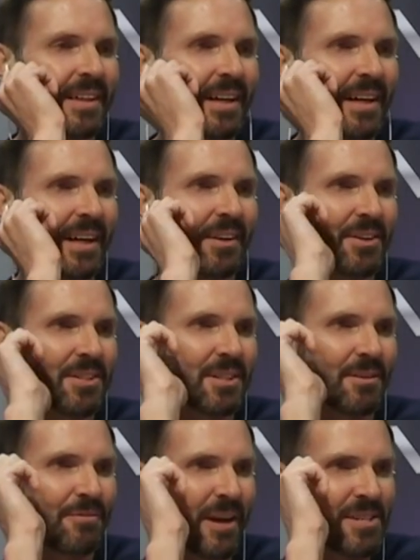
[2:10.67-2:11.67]
This
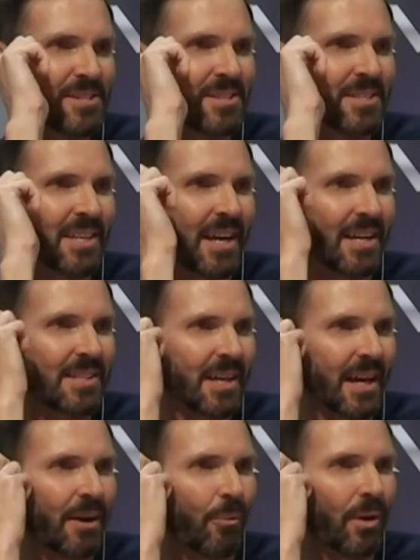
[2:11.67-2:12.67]
confession says,
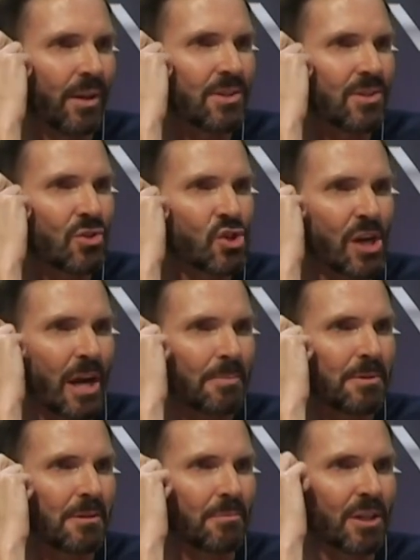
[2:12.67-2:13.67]
I once
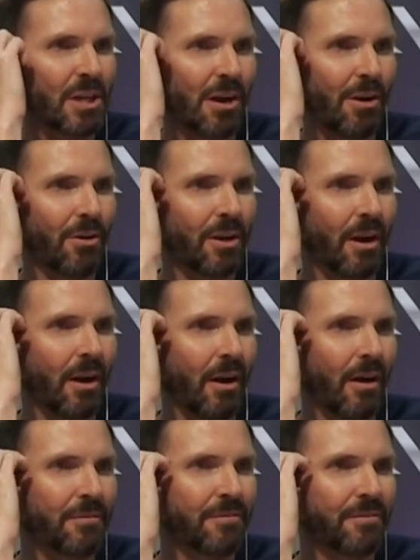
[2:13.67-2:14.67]
chopped some Coke
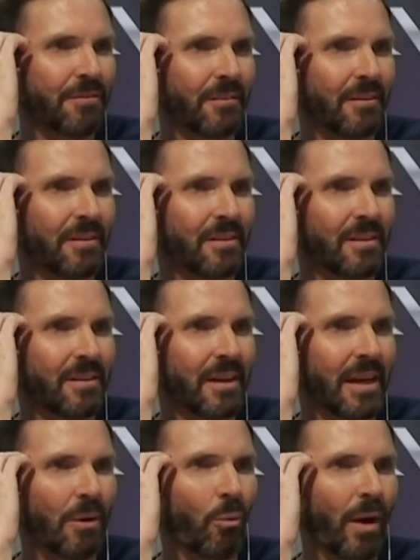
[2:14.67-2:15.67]
off
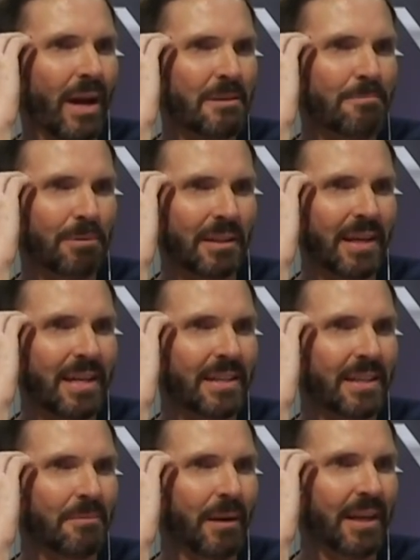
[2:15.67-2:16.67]
a white
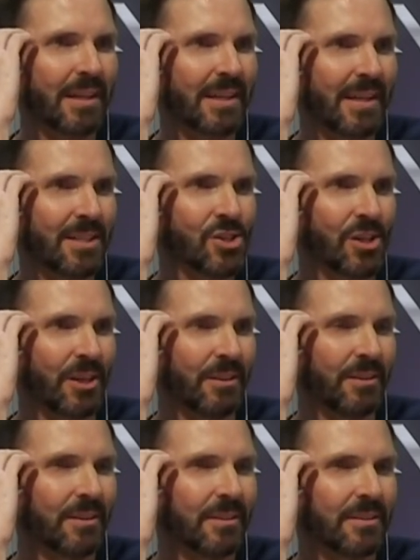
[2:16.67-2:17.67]
plate in my
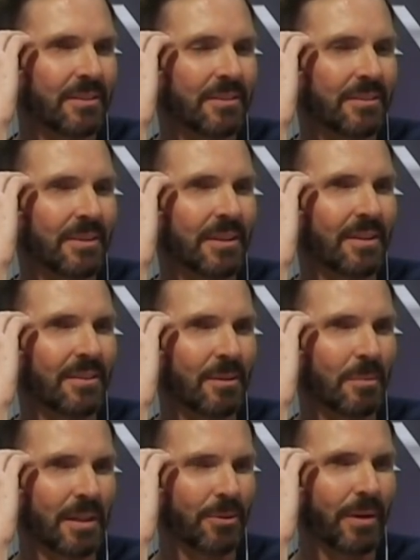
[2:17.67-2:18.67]
kitchen. That doesn't
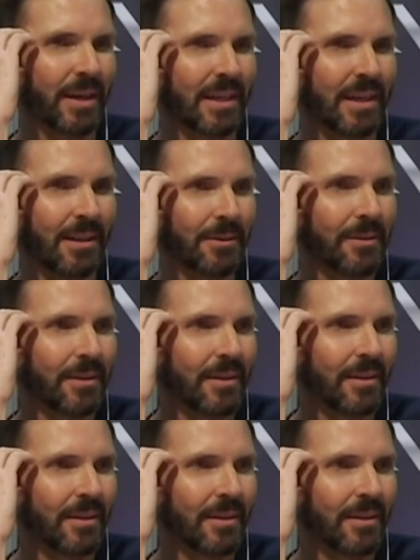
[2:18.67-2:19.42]
seem like the right color.